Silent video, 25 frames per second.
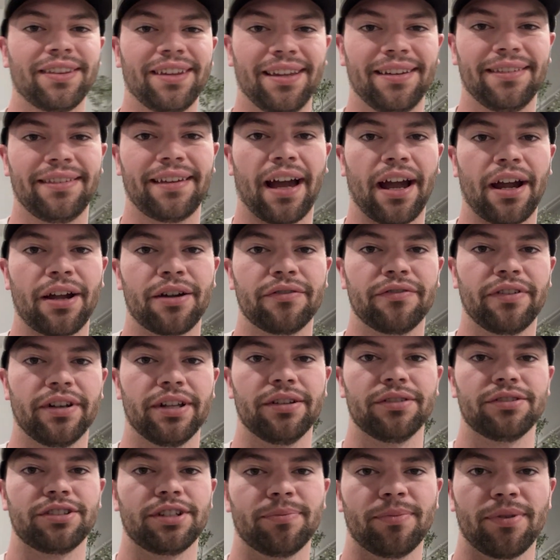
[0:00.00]
the entire
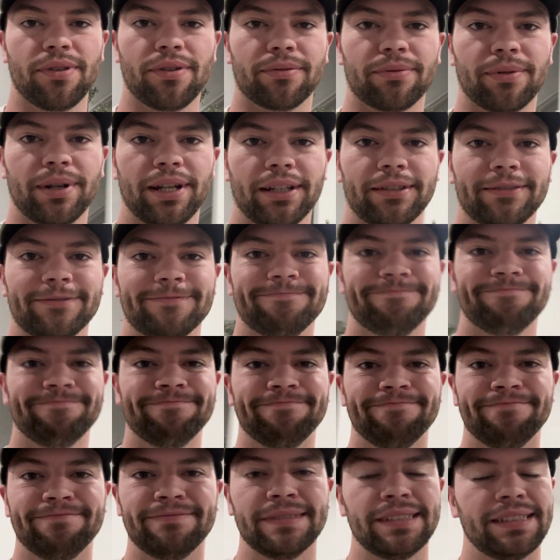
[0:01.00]
Fellowship of the Ring.
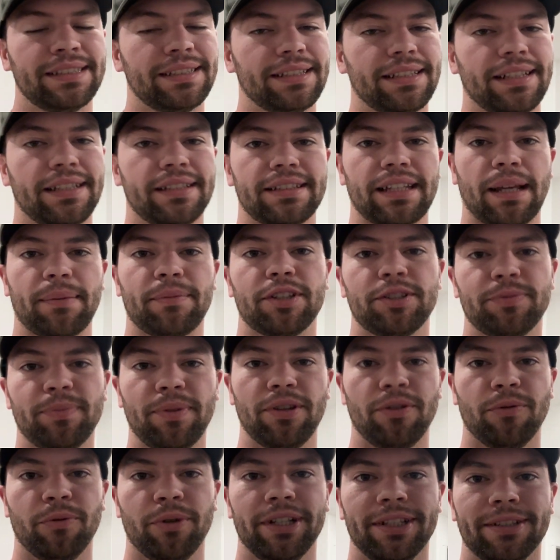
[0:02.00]
It's time to
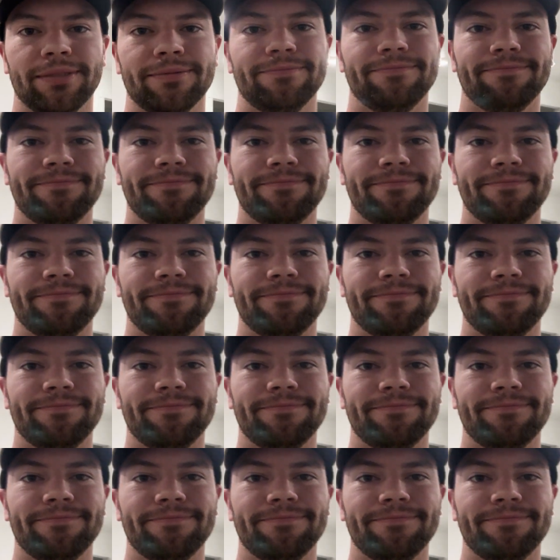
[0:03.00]
spin the wheel.